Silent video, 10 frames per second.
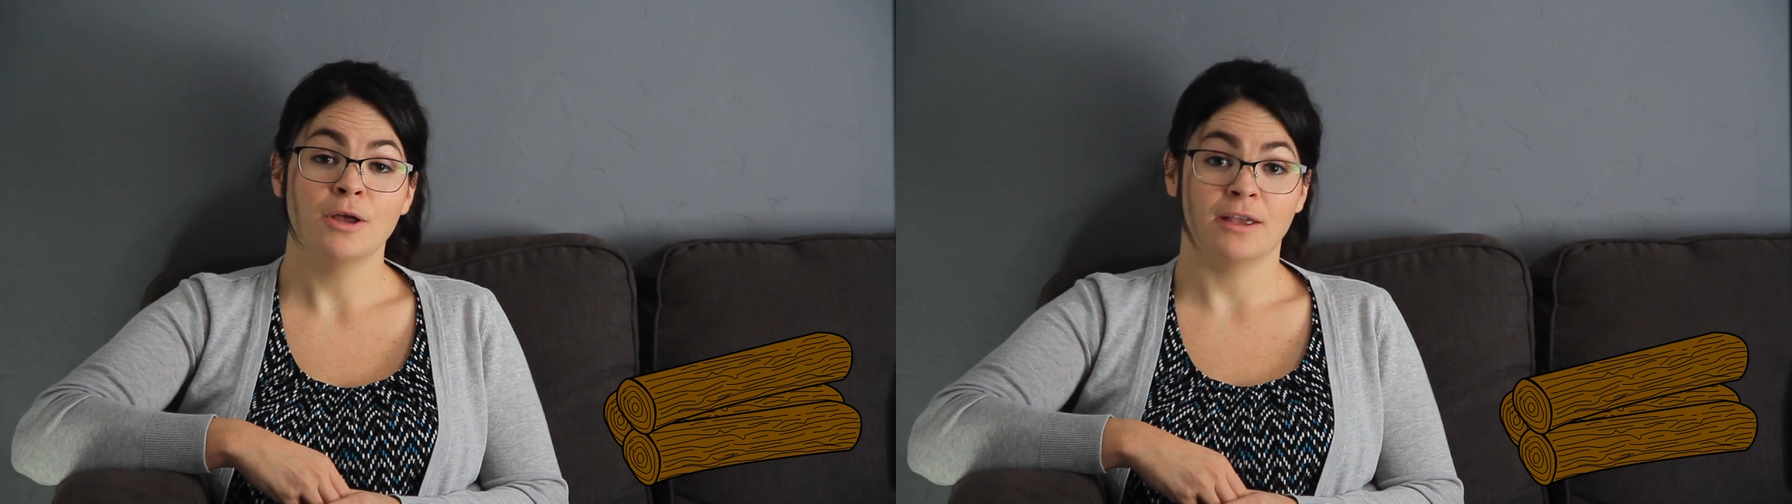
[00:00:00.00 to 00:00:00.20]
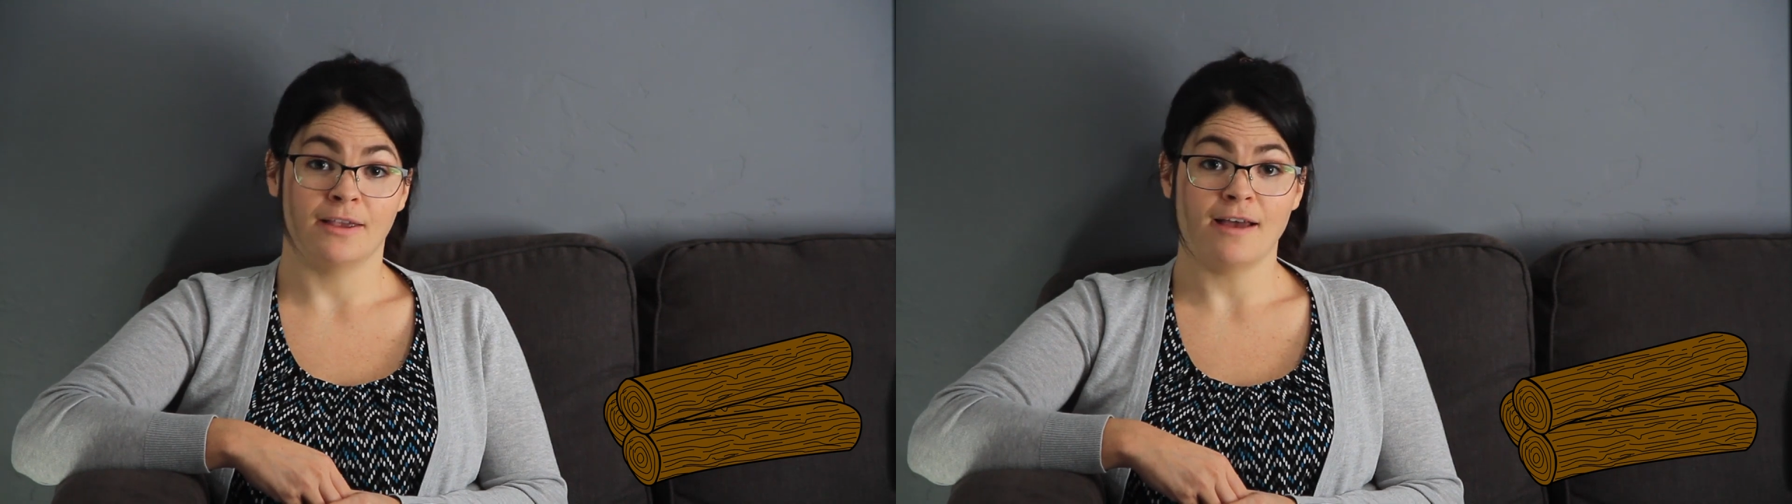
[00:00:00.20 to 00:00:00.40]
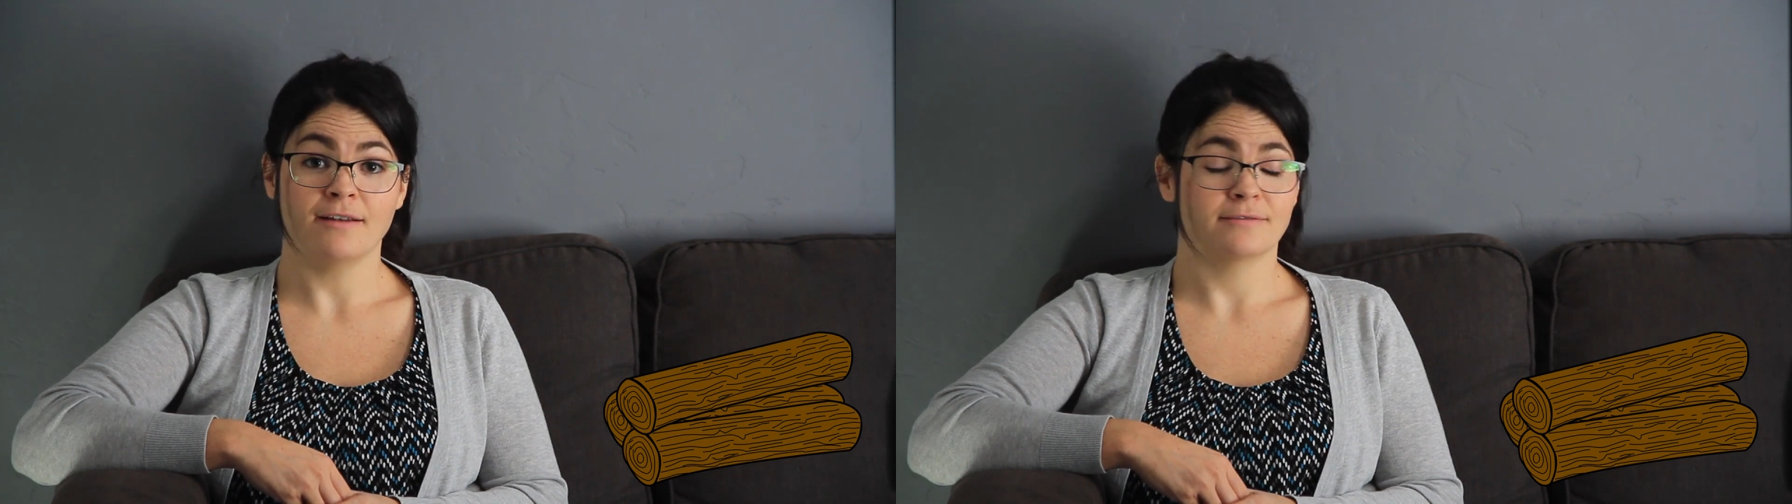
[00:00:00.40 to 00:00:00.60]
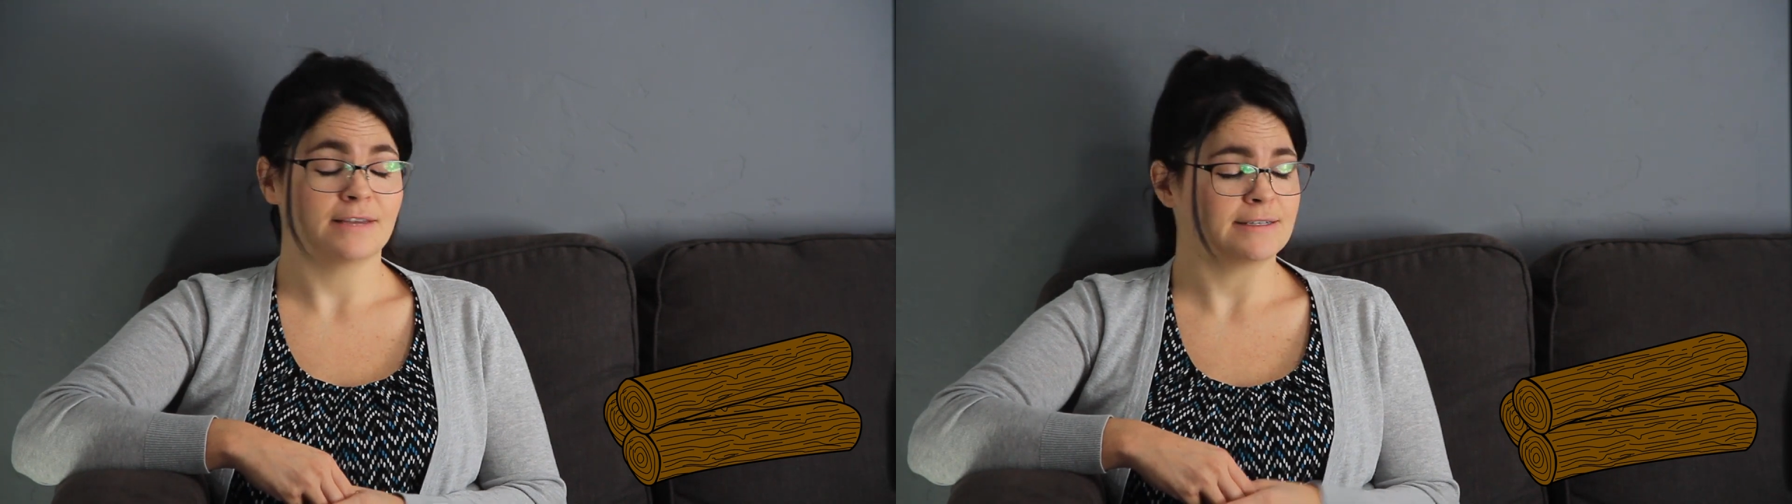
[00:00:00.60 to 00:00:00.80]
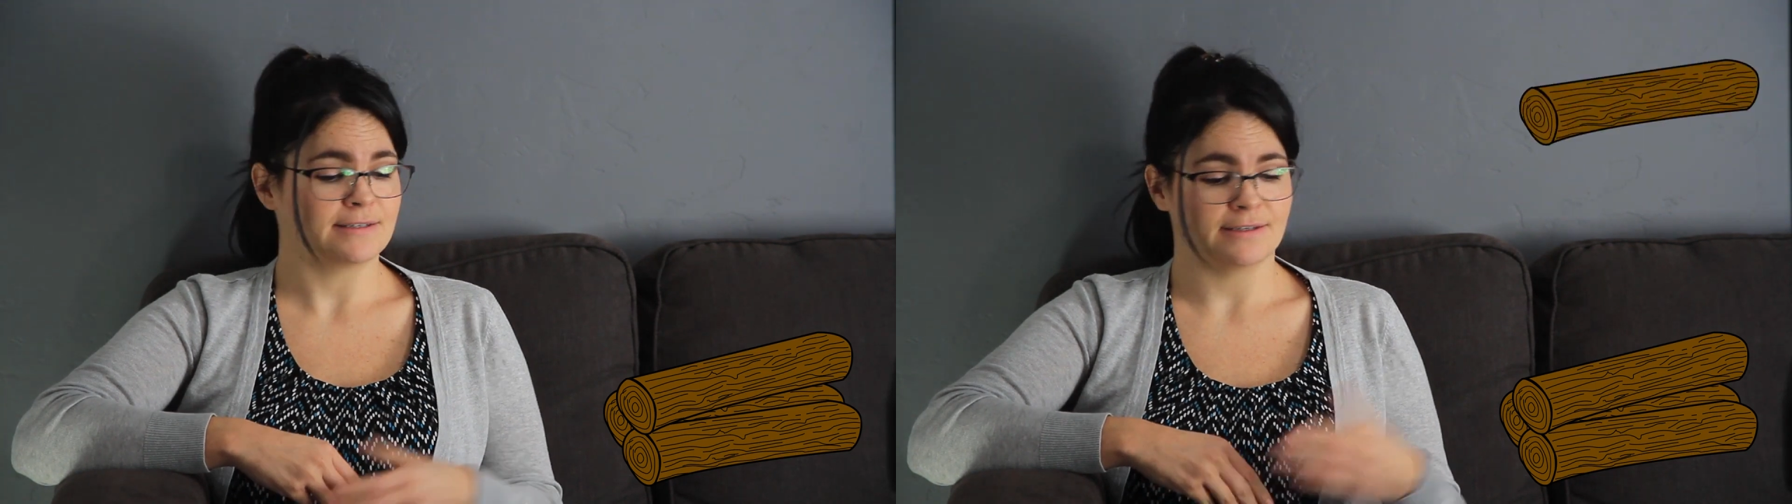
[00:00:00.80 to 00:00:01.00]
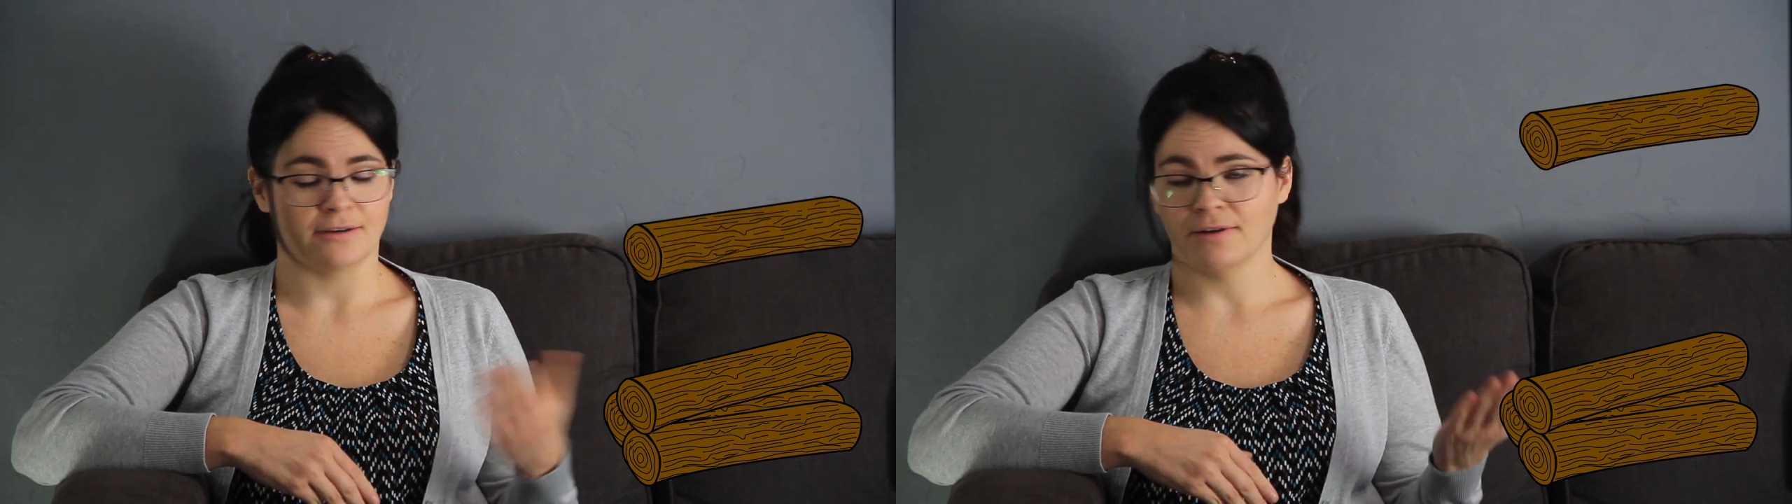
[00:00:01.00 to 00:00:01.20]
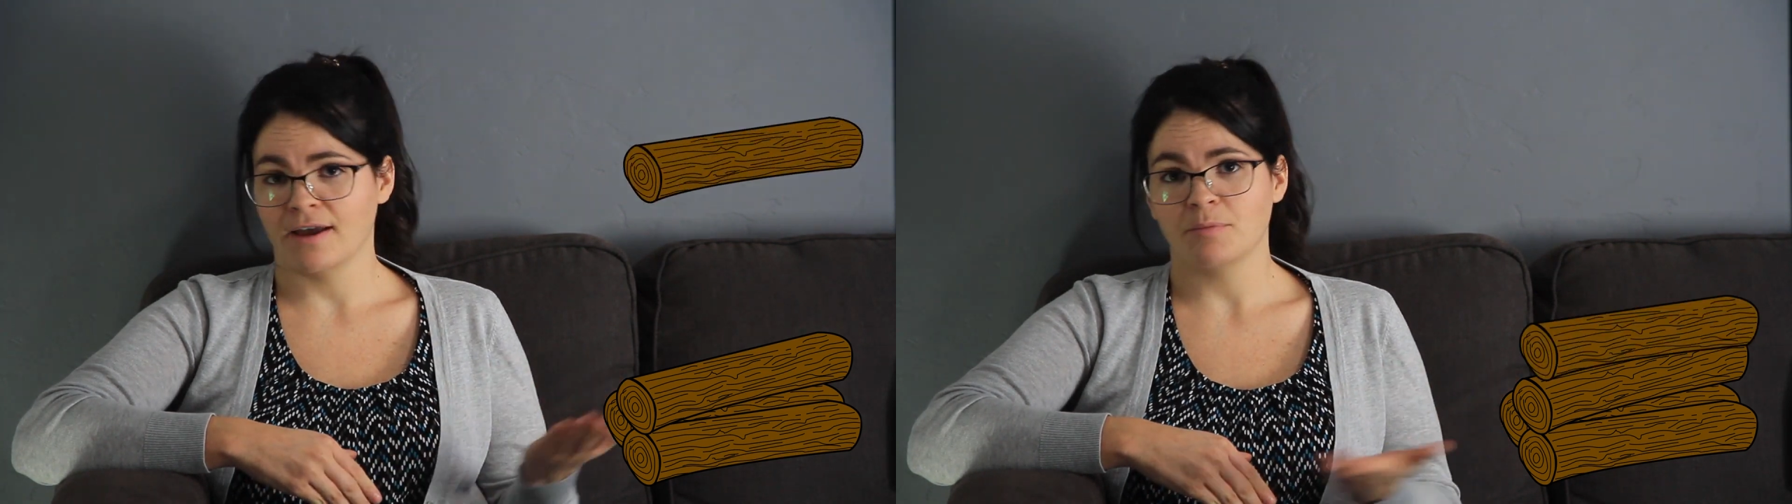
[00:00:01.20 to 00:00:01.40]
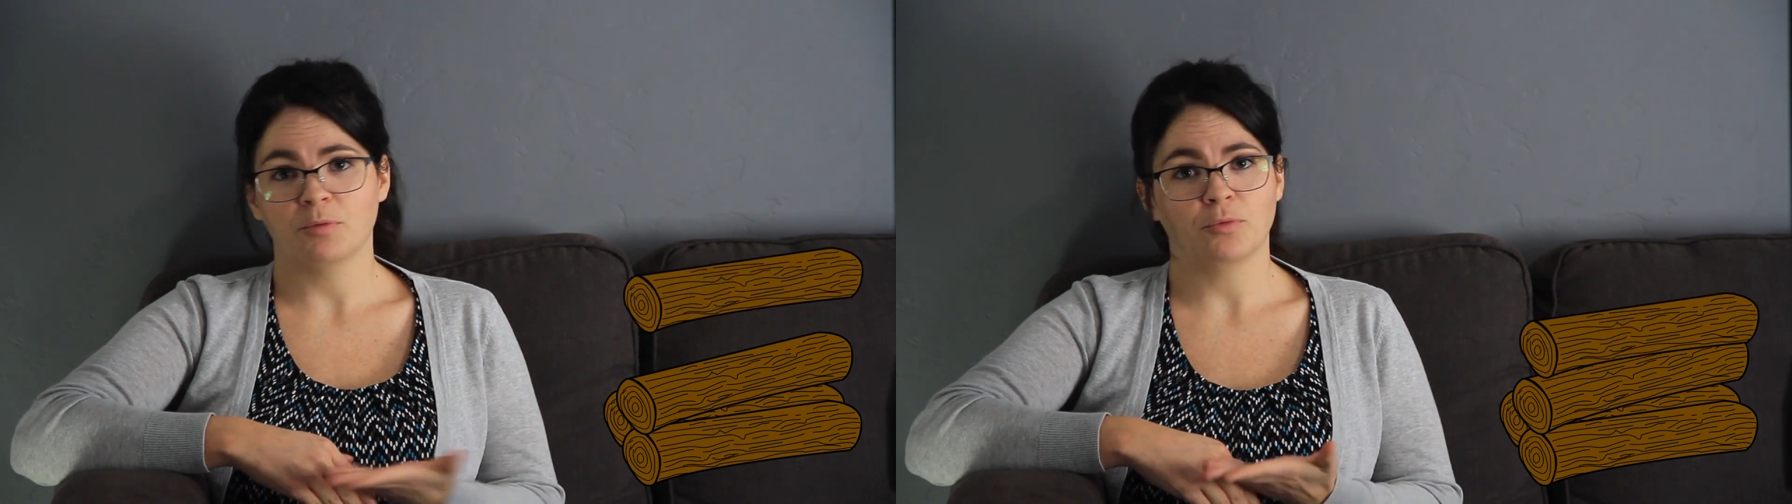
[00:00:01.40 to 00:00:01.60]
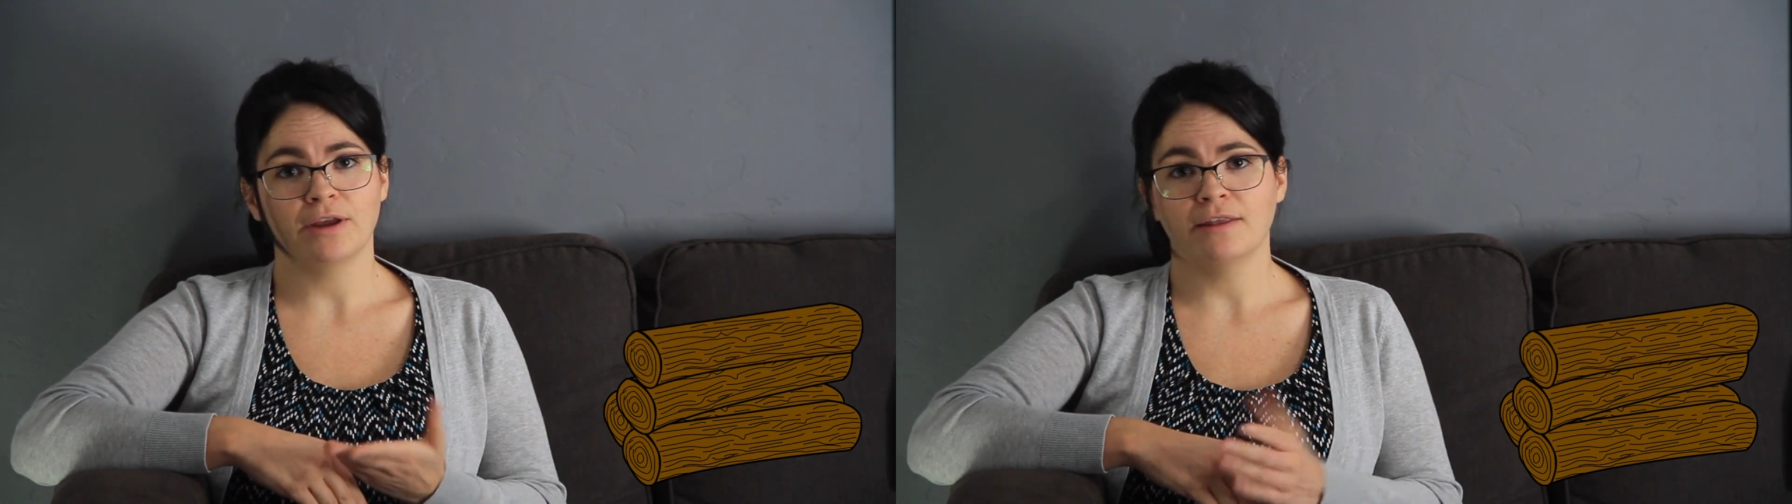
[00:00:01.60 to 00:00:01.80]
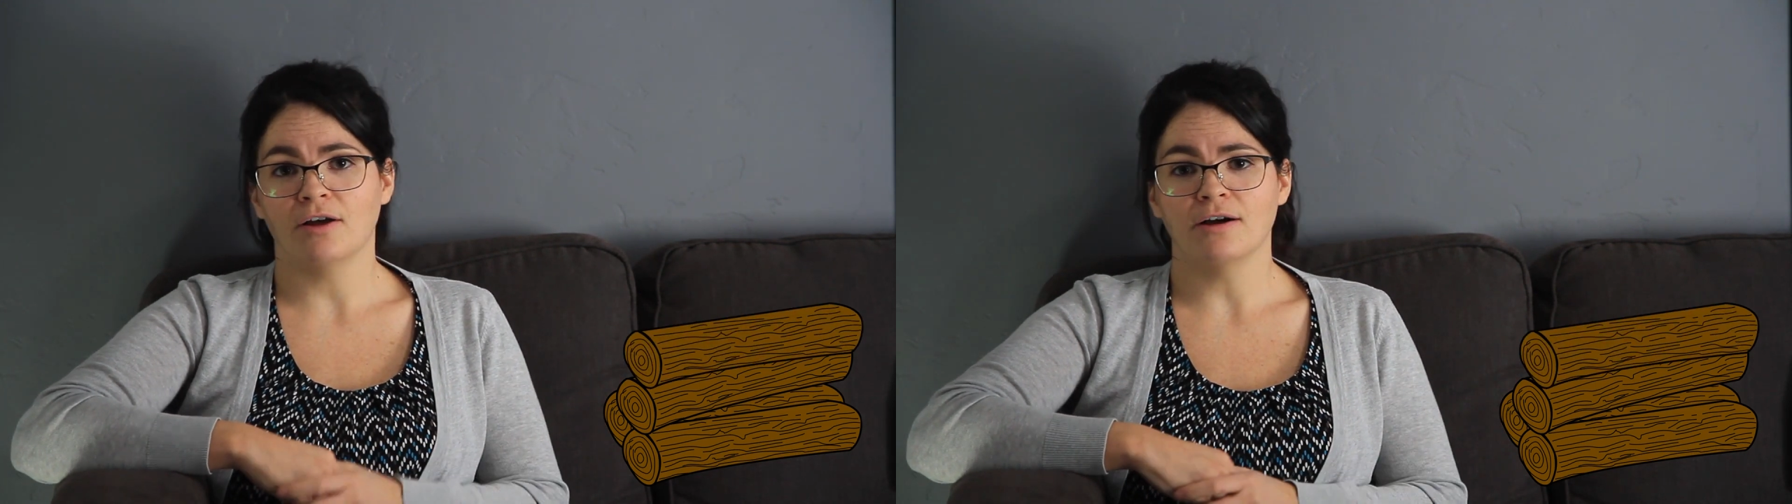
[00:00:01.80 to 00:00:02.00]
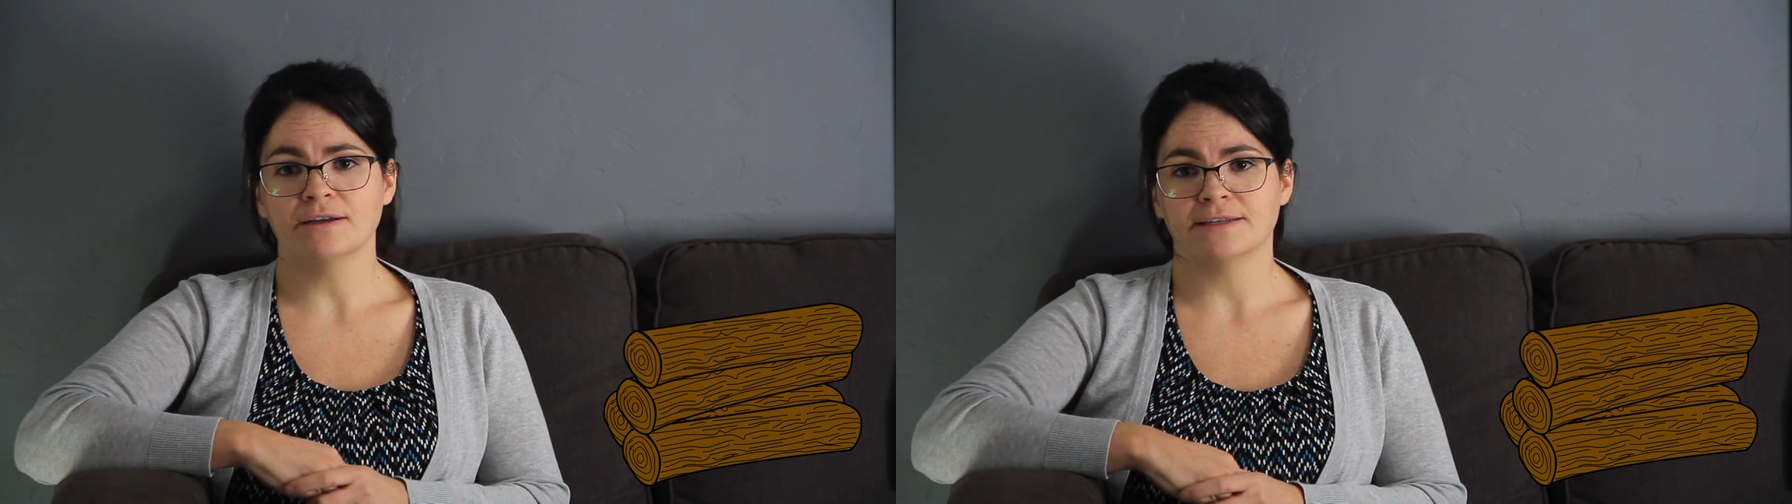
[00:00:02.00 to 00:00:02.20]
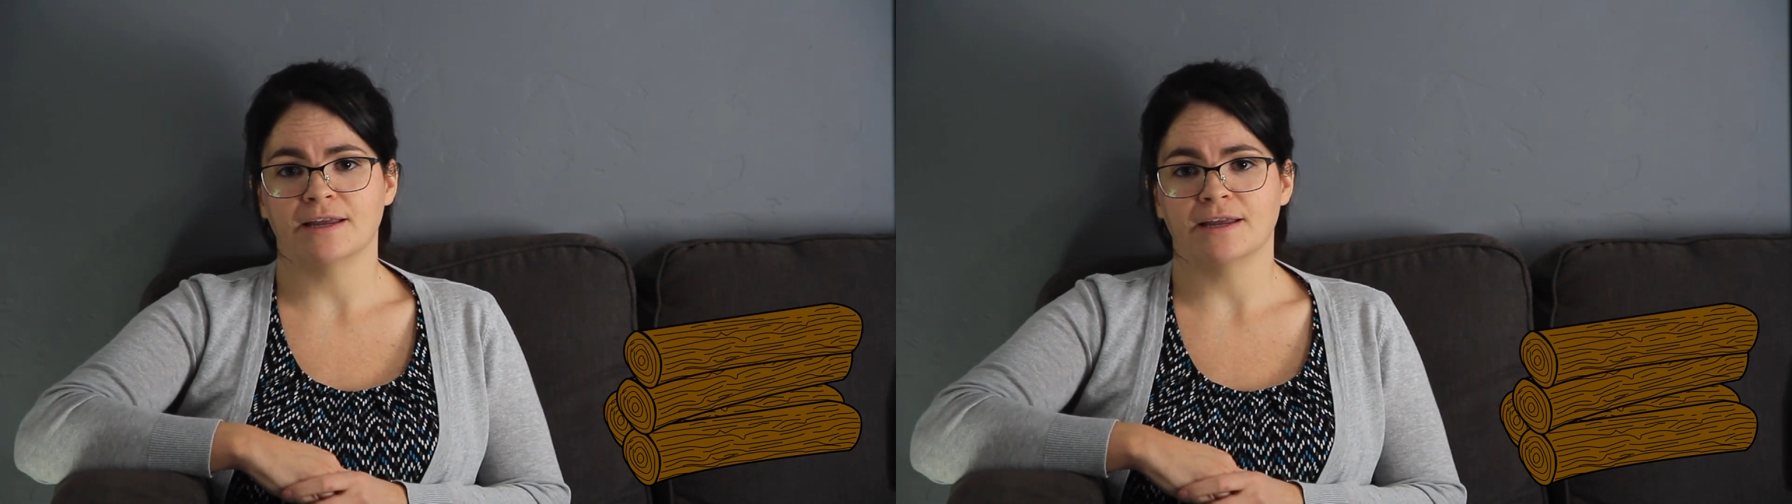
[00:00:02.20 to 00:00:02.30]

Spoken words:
Yet they still kept bringing logs